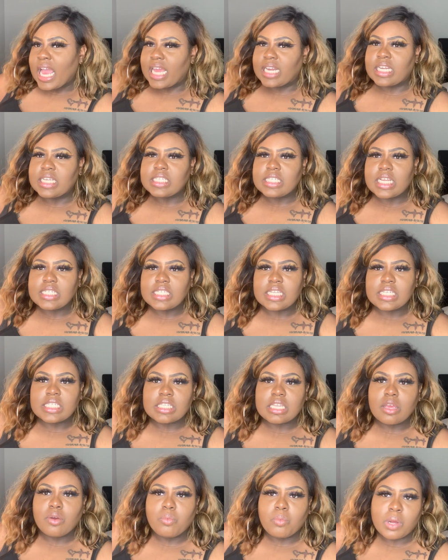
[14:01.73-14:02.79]
And this
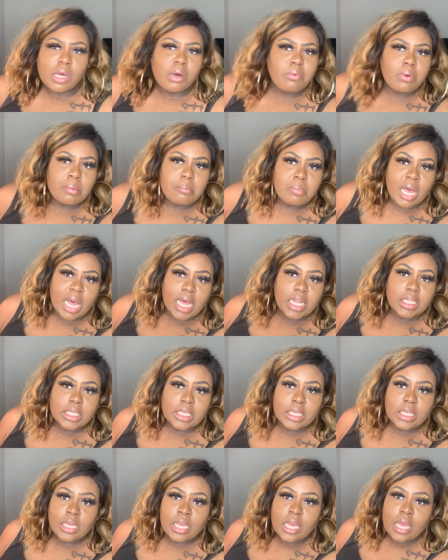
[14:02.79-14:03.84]
doesn't sit well with
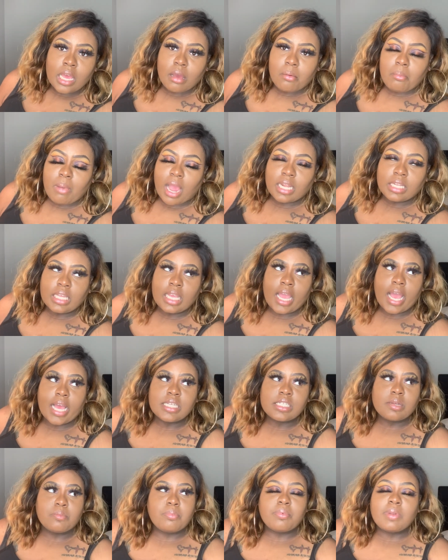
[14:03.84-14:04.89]
Molly. Molly
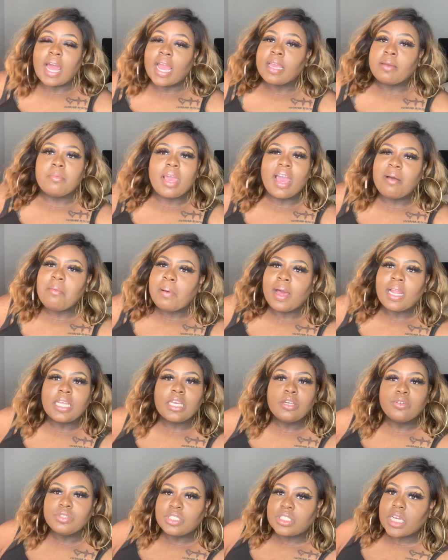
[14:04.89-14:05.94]
has a like
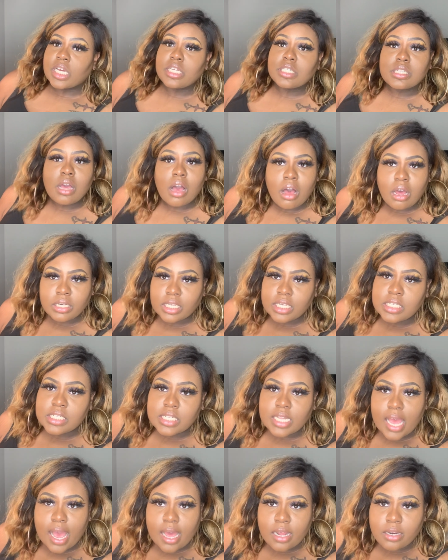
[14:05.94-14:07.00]
Molly, you just called
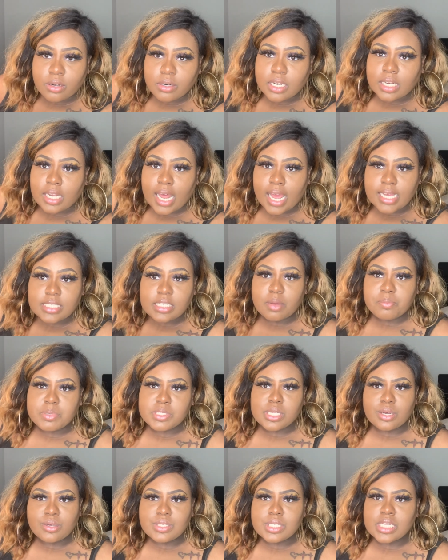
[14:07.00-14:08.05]
Issa out on the last
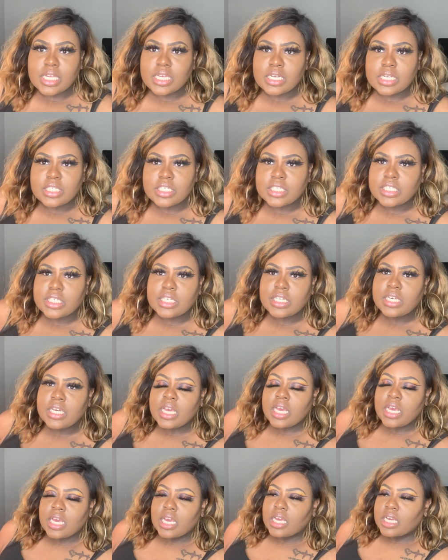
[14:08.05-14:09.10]
episode saying that she
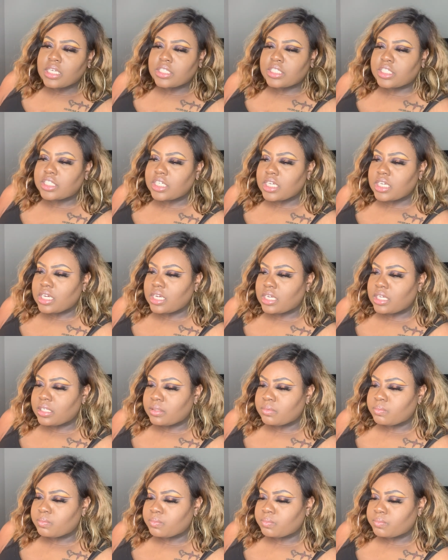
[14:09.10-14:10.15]
she
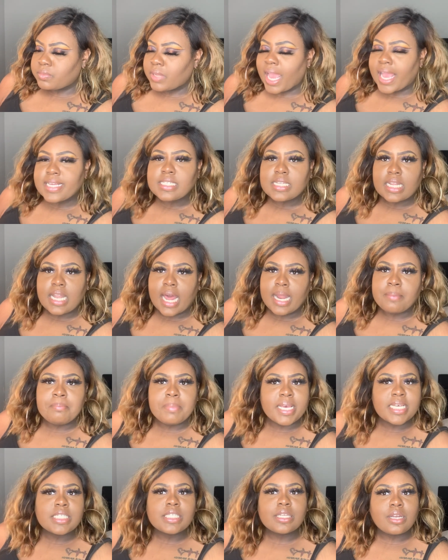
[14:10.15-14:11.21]
um has a lot of
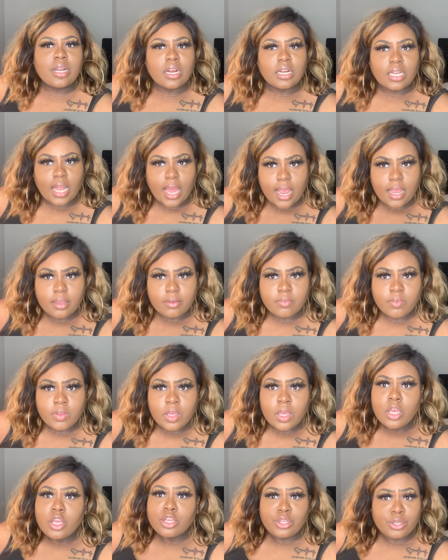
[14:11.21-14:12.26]
mess in her life.
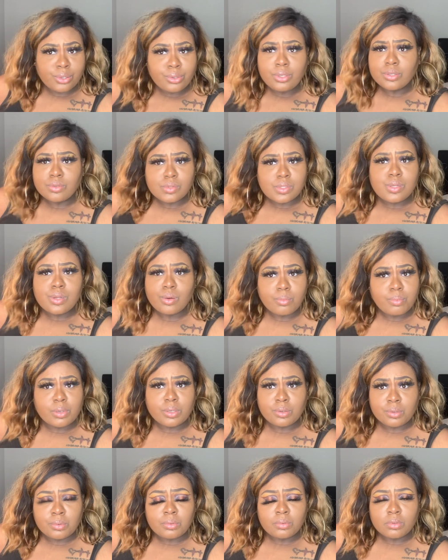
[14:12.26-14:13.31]
You do too,
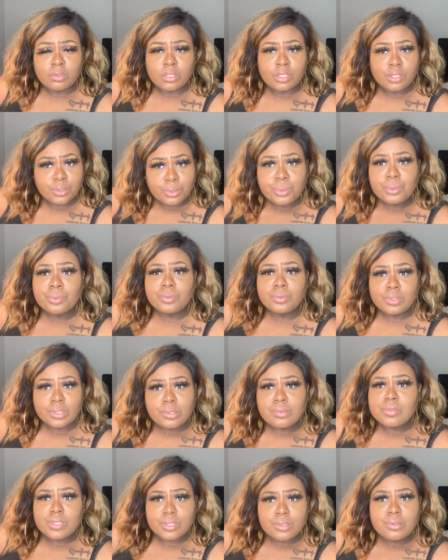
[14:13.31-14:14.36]
boo. You
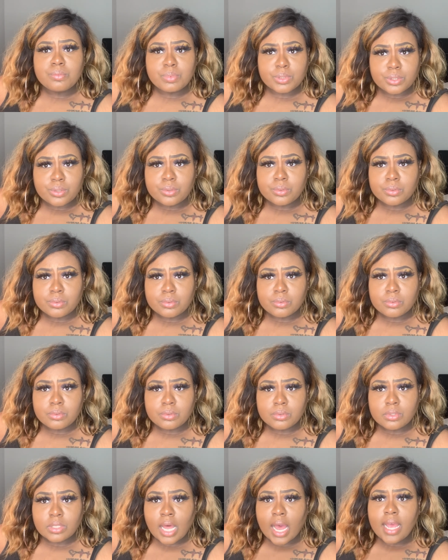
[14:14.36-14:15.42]
do too, boo.
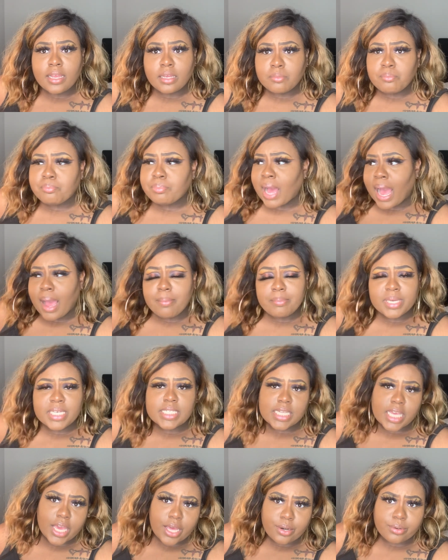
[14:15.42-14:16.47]
Like pot
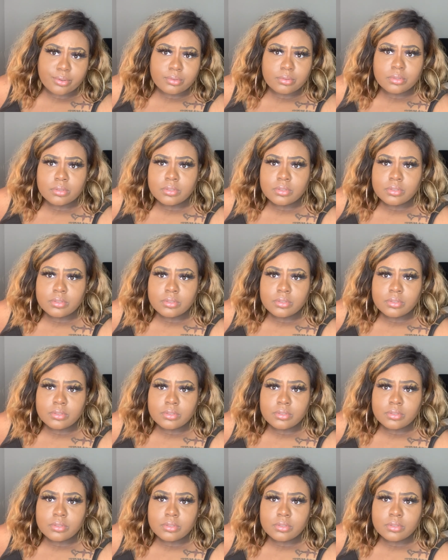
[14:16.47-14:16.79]
meets kettle.